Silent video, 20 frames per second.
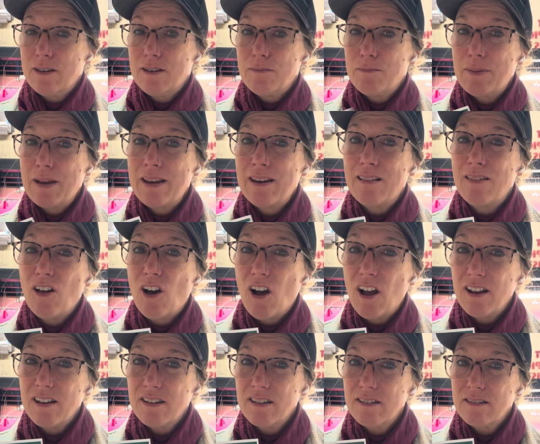paid a lot.
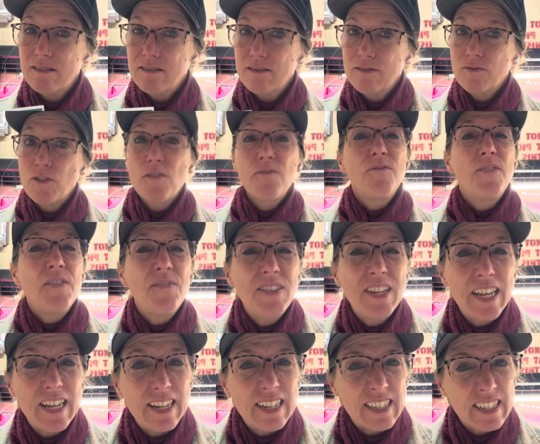
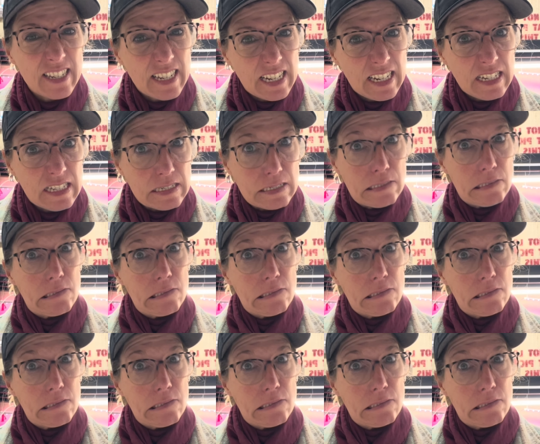14 seeds.